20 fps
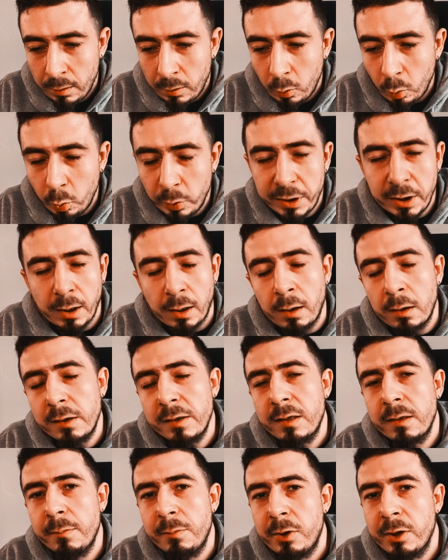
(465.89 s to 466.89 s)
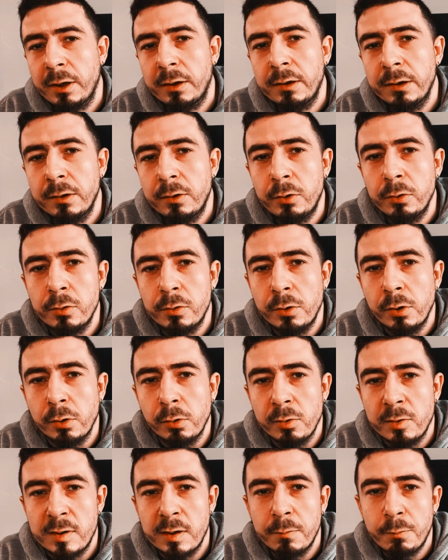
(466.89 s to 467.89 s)
we are subjected to
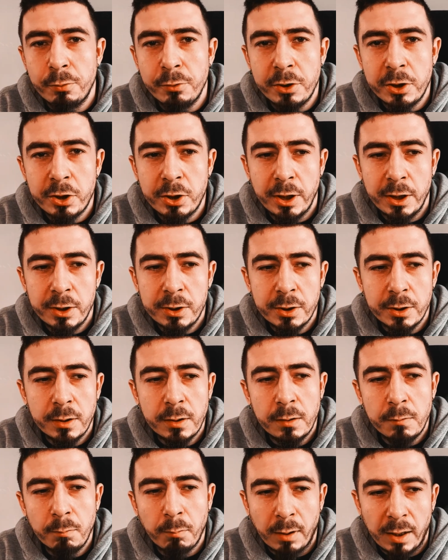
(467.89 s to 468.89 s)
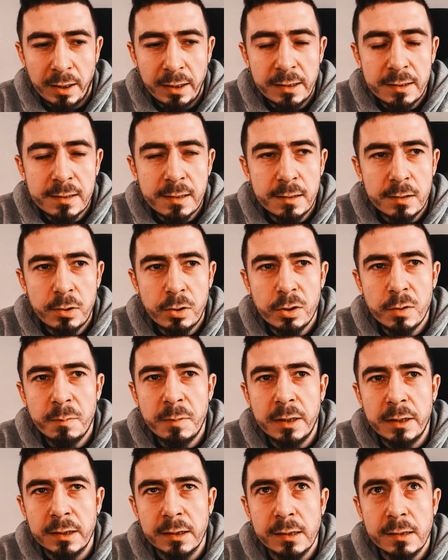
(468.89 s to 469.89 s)
those appreciation biases just
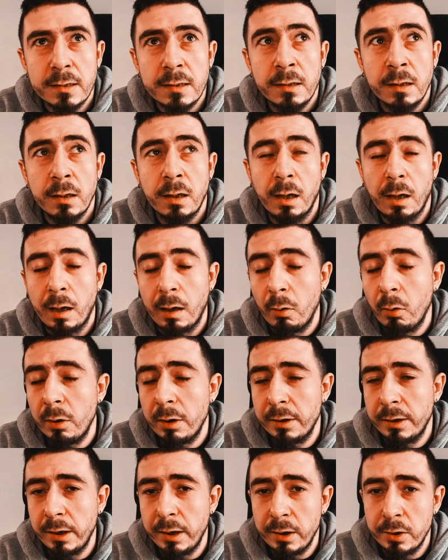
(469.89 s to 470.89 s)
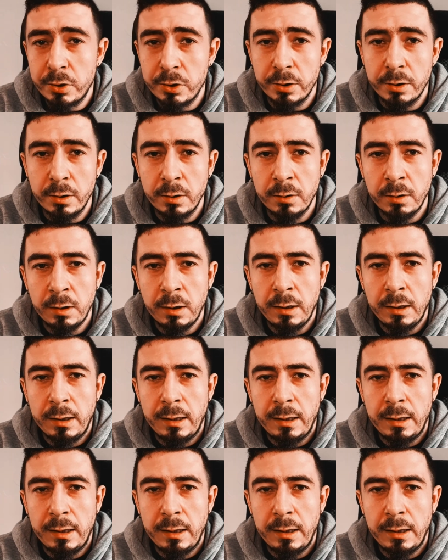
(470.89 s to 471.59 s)
because our nature